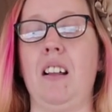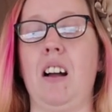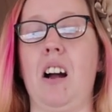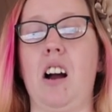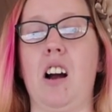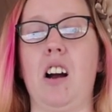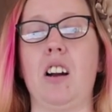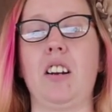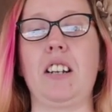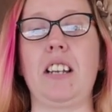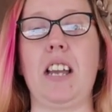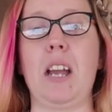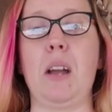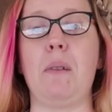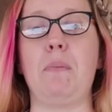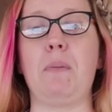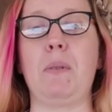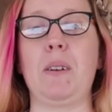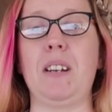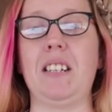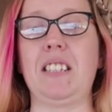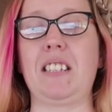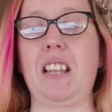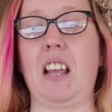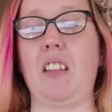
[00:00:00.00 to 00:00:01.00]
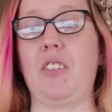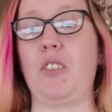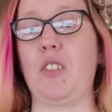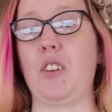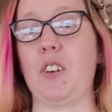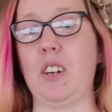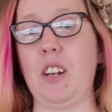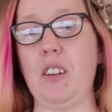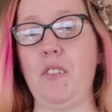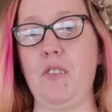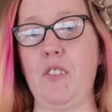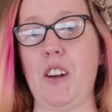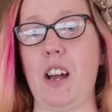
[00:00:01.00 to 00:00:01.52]
Our camper is a
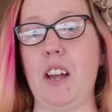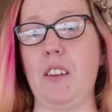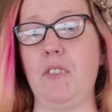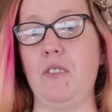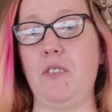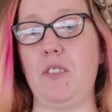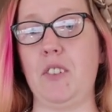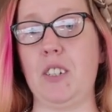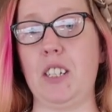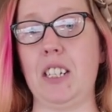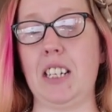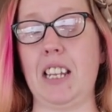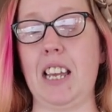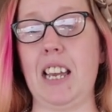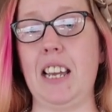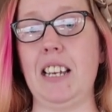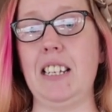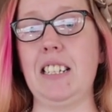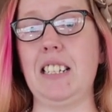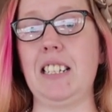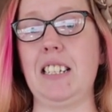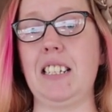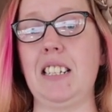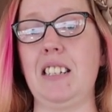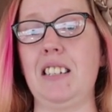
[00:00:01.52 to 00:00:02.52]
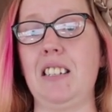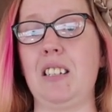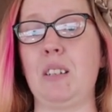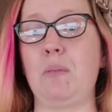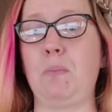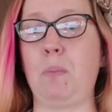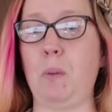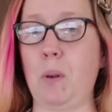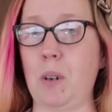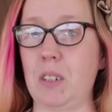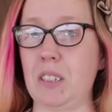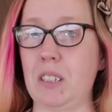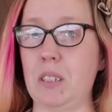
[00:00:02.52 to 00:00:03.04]
35-foot KZ
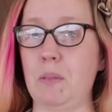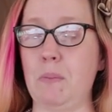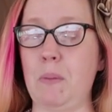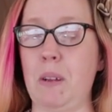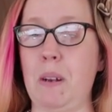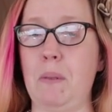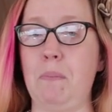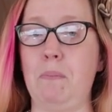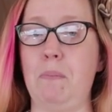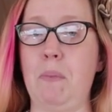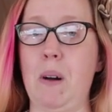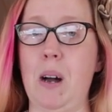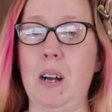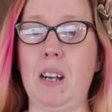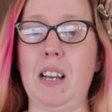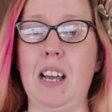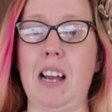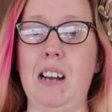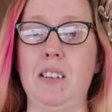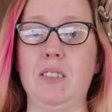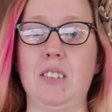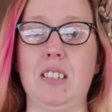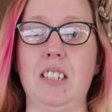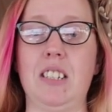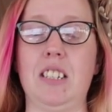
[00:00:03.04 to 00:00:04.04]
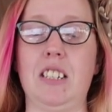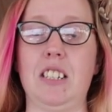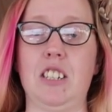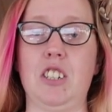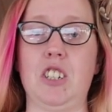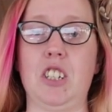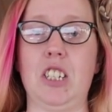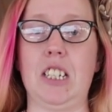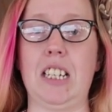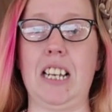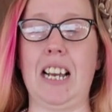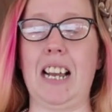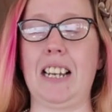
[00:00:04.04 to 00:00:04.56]
Sportsman Bunkhouse Edition.